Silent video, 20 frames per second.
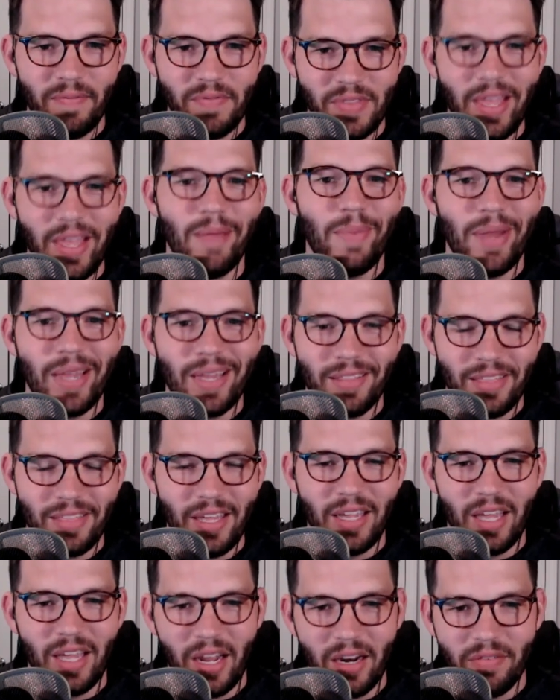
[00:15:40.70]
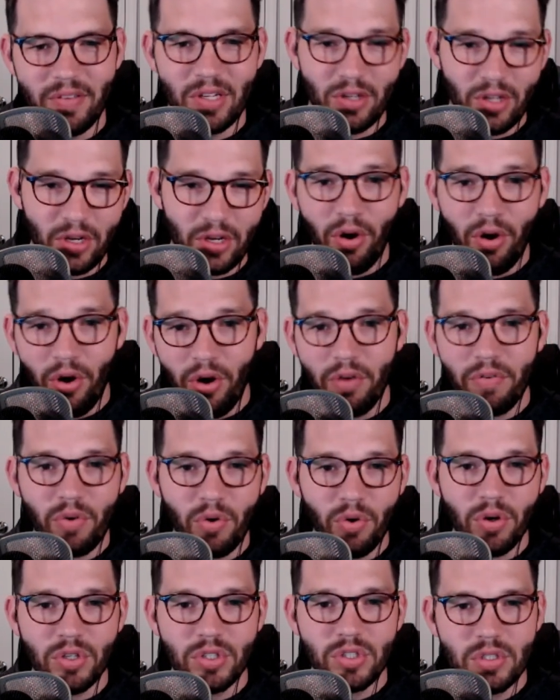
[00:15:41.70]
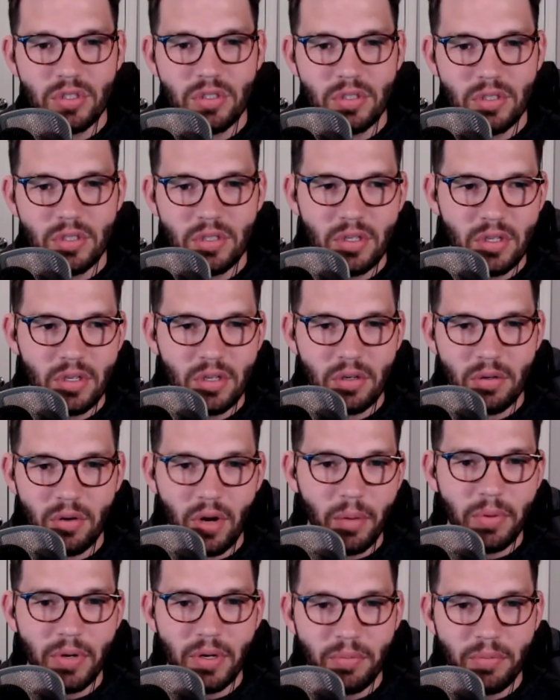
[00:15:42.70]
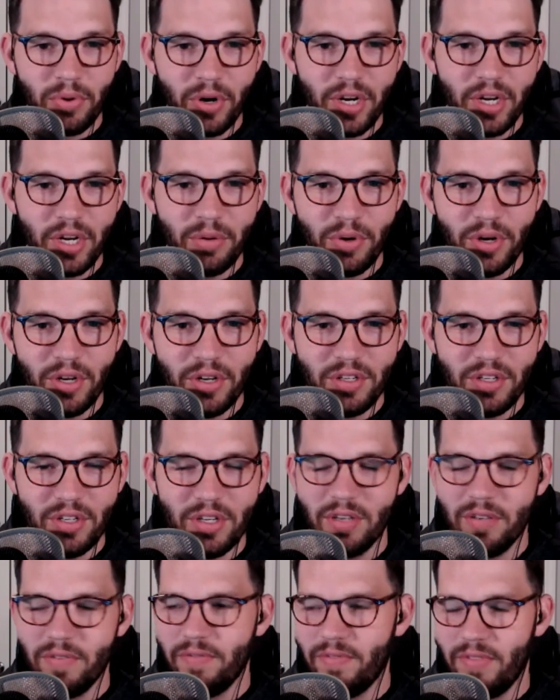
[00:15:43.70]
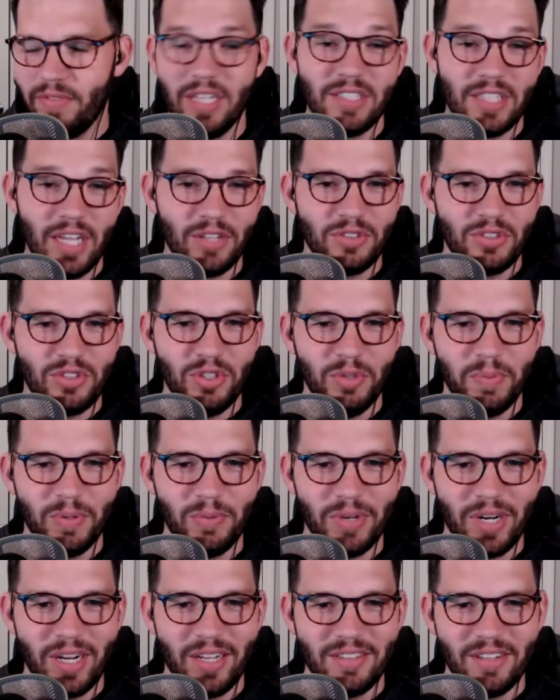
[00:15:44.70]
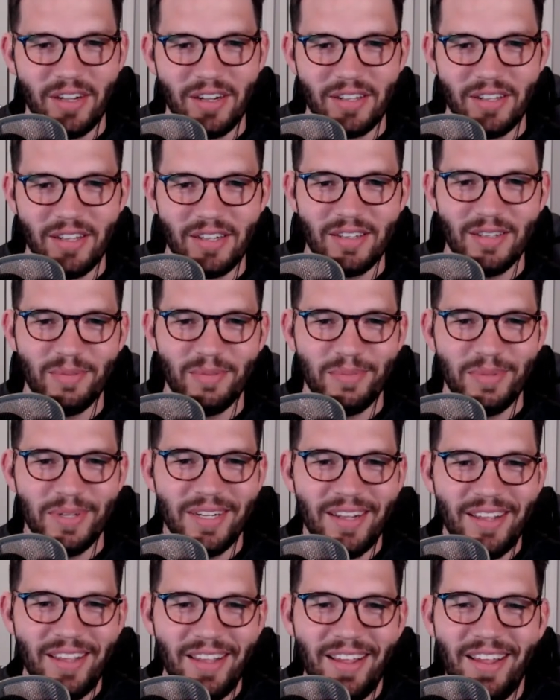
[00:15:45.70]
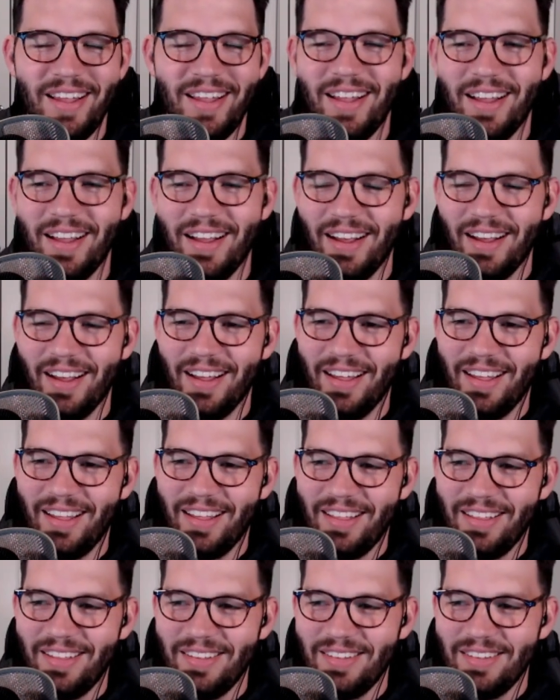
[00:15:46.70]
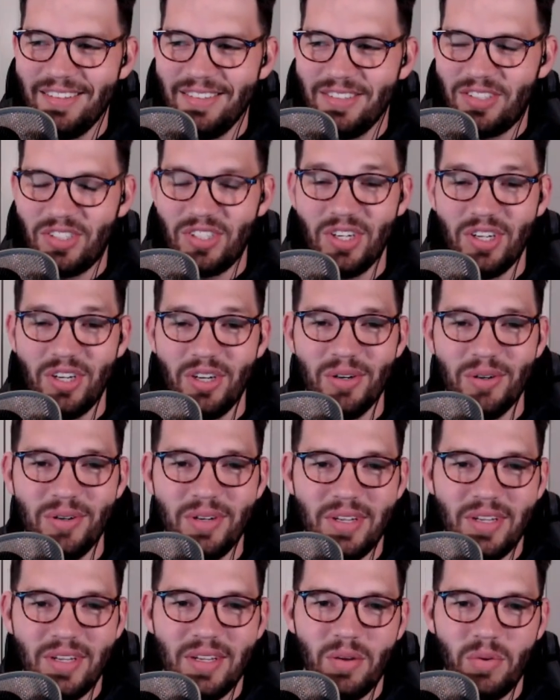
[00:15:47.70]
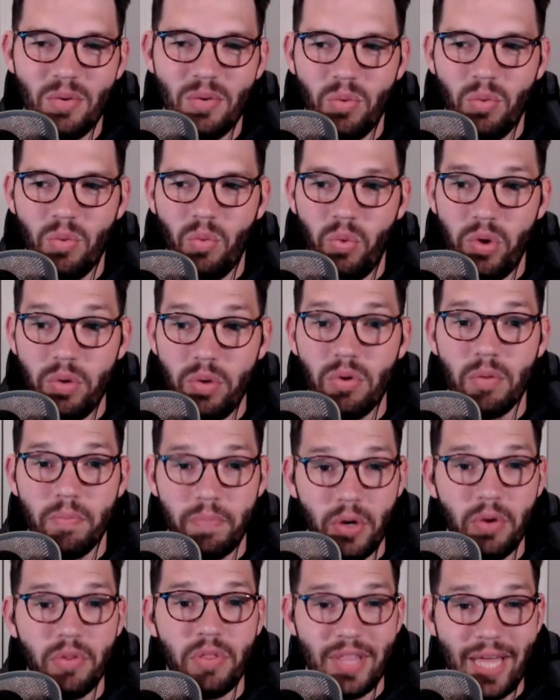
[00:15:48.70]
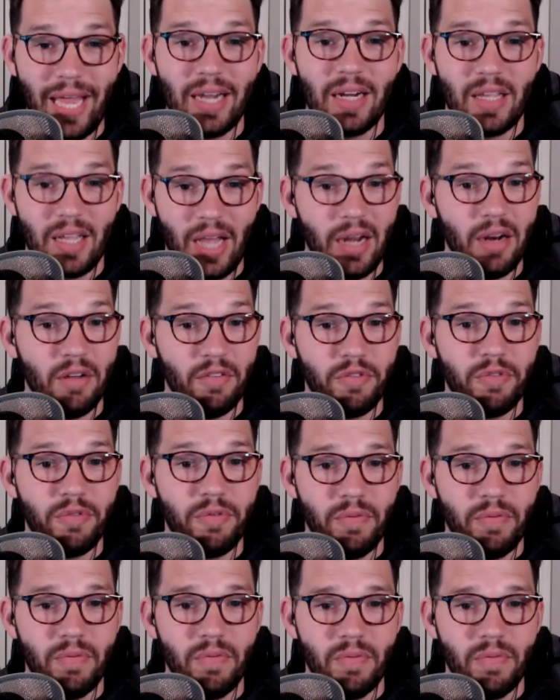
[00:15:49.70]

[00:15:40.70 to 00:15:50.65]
they make a thing out of it. They're like, oh, of course, Robert and Brady won. They sound stupid when I talk like them, but so we were both that kind of